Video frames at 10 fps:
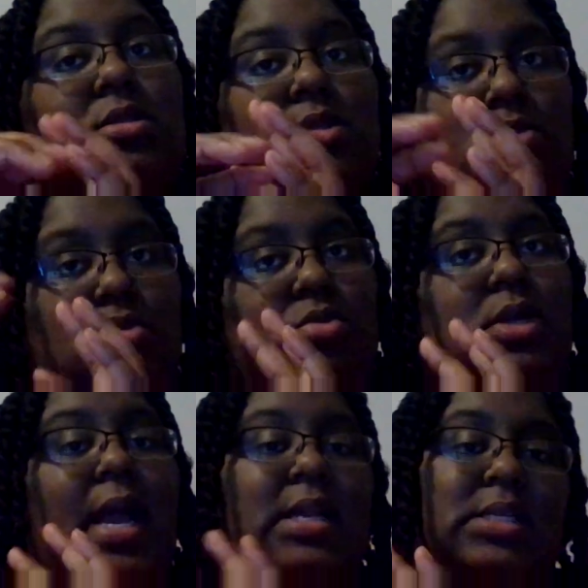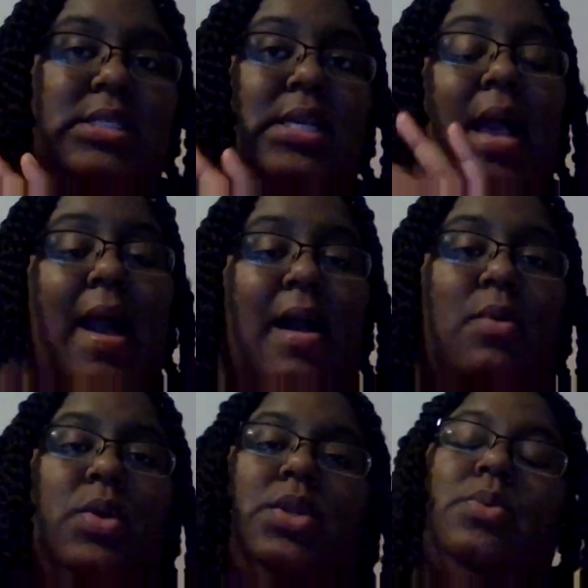to kind of see how
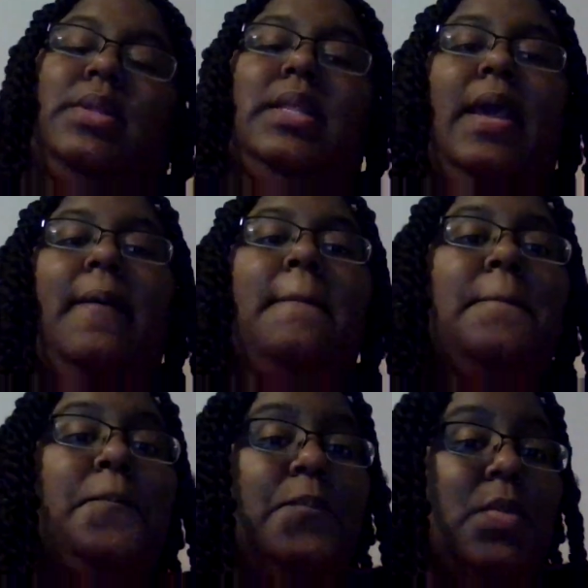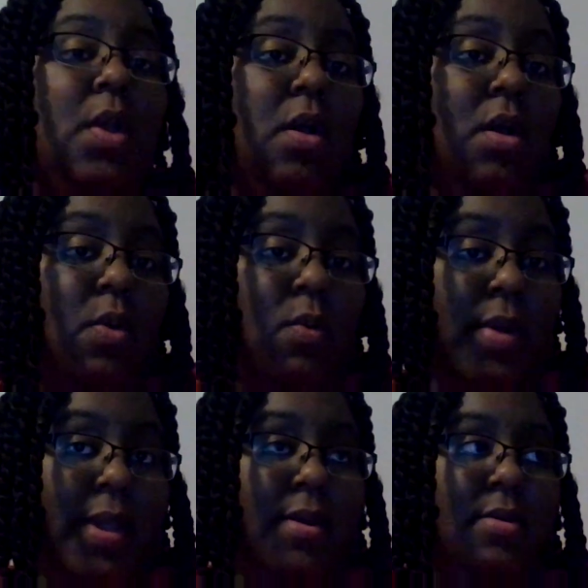it would do with that.
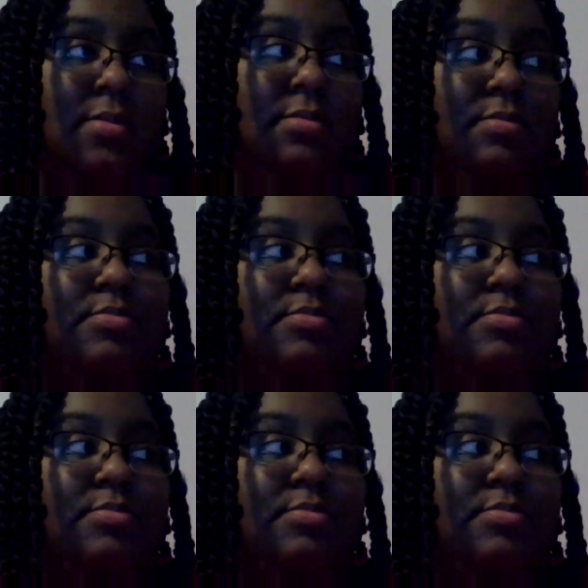Well,